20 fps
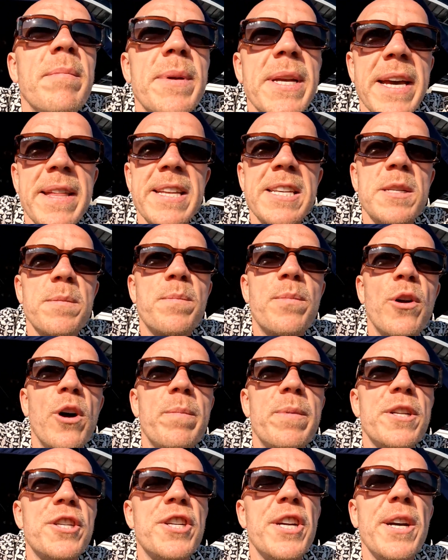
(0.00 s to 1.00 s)
Yeah, this is
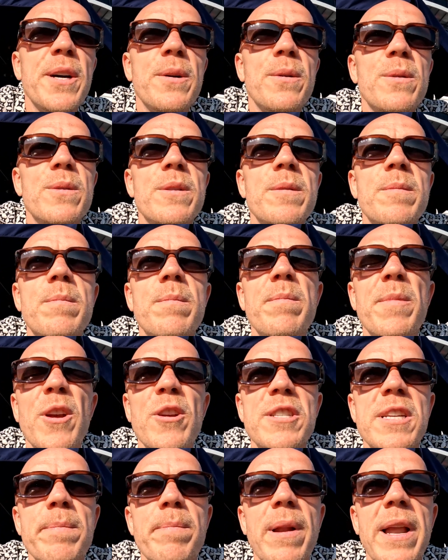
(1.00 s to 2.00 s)
proper chilled,
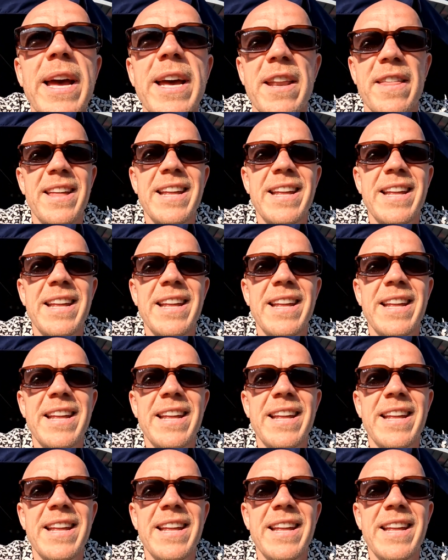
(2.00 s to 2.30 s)
music playing.